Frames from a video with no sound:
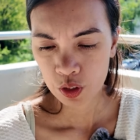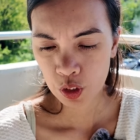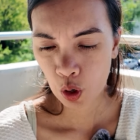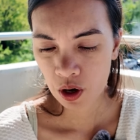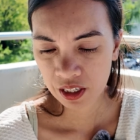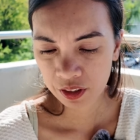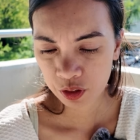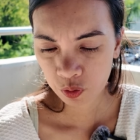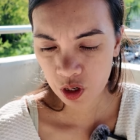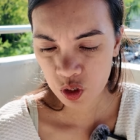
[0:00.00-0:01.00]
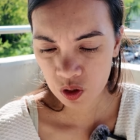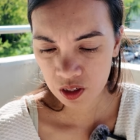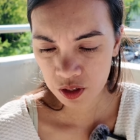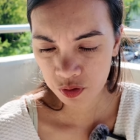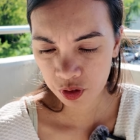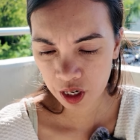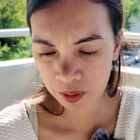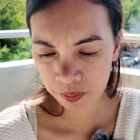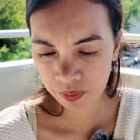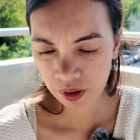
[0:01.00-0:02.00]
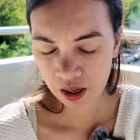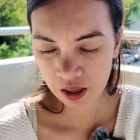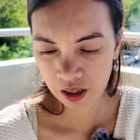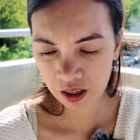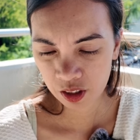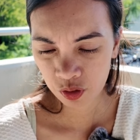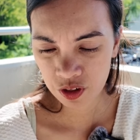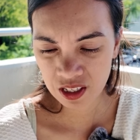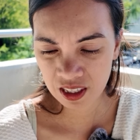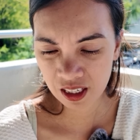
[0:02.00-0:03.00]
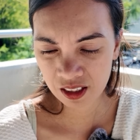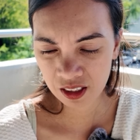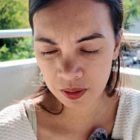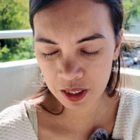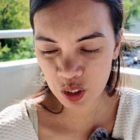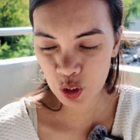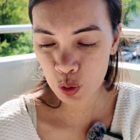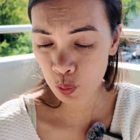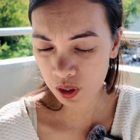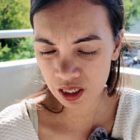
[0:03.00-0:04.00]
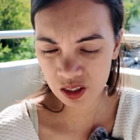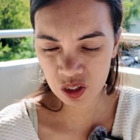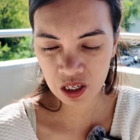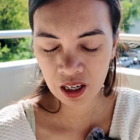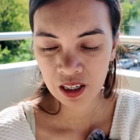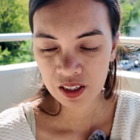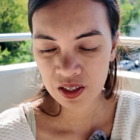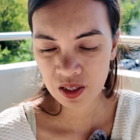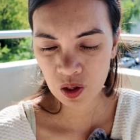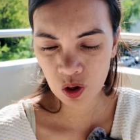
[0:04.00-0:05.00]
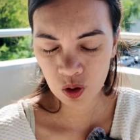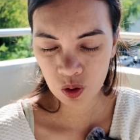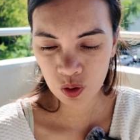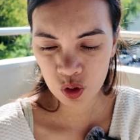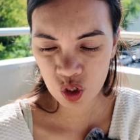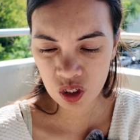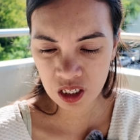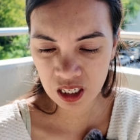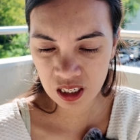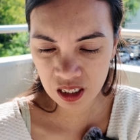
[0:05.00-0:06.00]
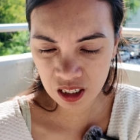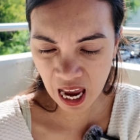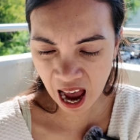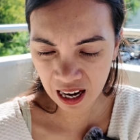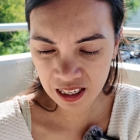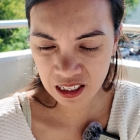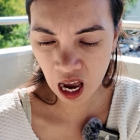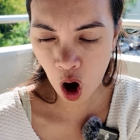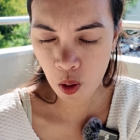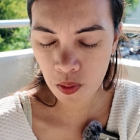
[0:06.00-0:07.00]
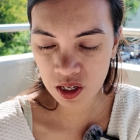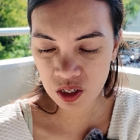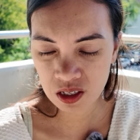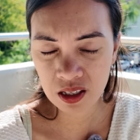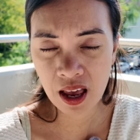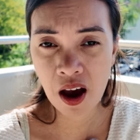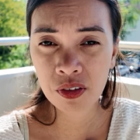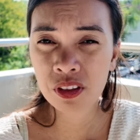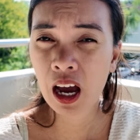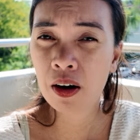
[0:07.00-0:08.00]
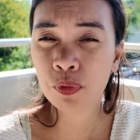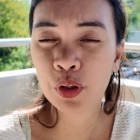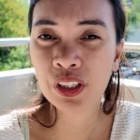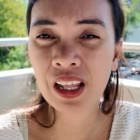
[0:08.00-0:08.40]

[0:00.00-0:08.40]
So another question is from Christine, living Swedish. So she asks, how much is left after